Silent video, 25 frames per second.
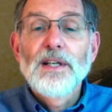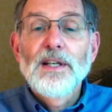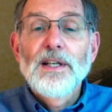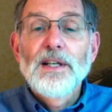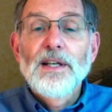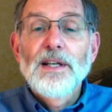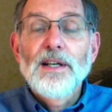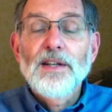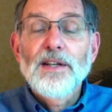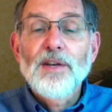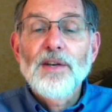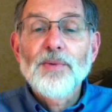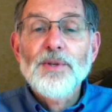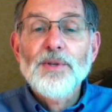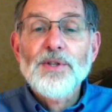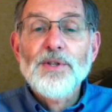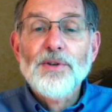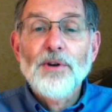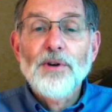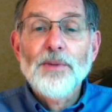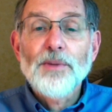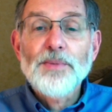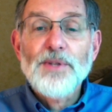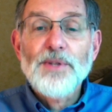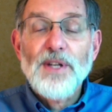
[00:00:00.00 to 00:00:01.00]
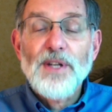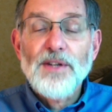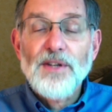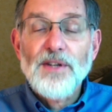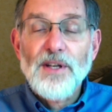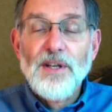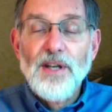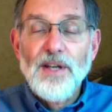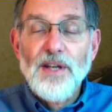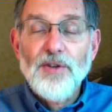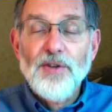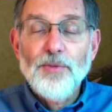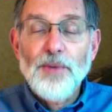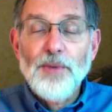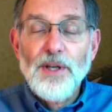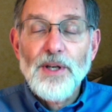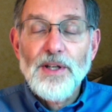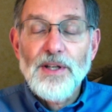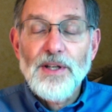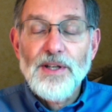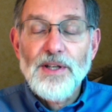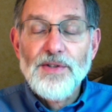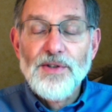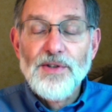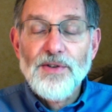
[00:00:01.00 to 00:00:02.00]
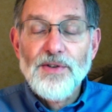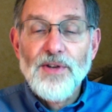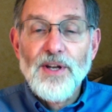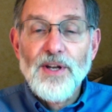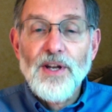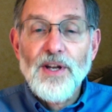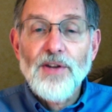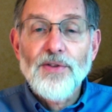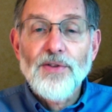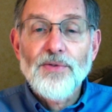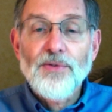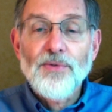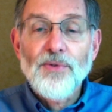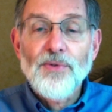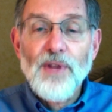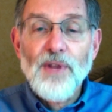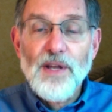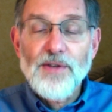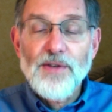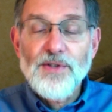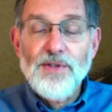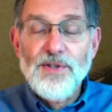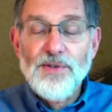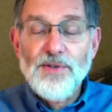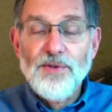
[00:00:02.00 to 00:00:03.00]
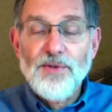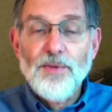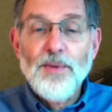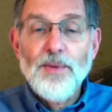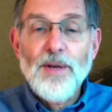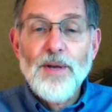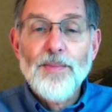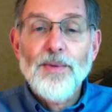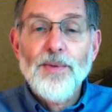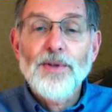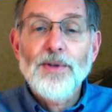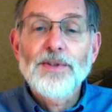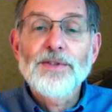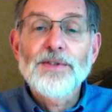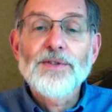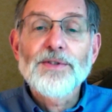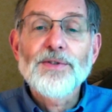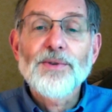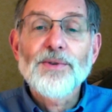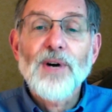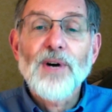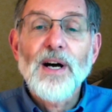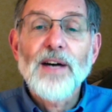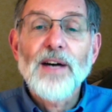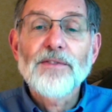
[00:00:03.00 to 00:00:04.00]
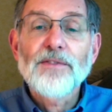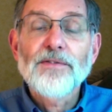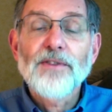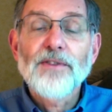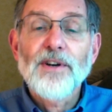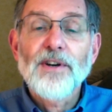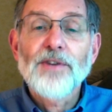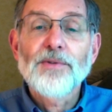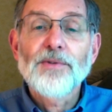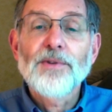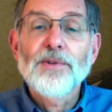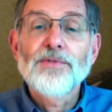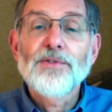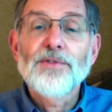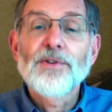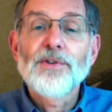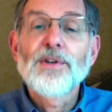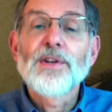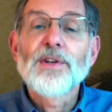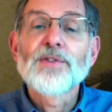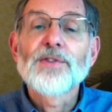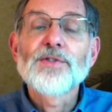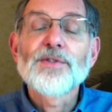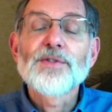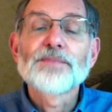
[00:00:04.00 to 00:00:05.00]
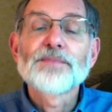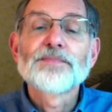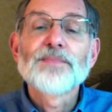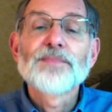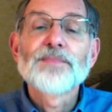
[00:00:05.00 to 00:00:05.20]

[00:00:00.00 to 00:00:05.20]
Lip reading: And he was so upset, the king Nebuchadnezzar, that he threw these three people into a hot fiery furnace.